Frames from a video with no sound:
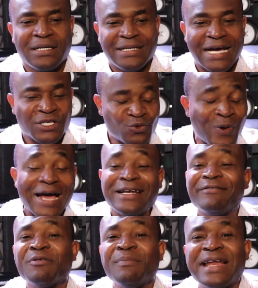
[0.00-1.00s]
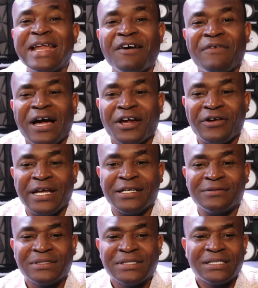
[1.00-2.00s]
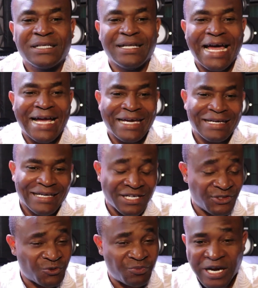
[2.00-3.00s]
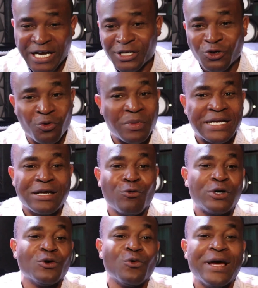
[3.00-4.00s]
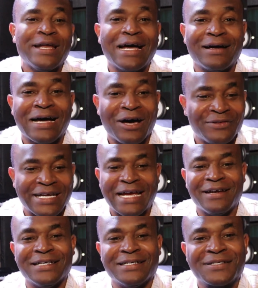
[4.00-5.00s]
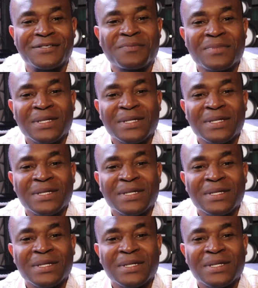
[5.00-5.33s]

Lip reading: That's why they remain evergreen, like in spring, no matter what the weather out there is.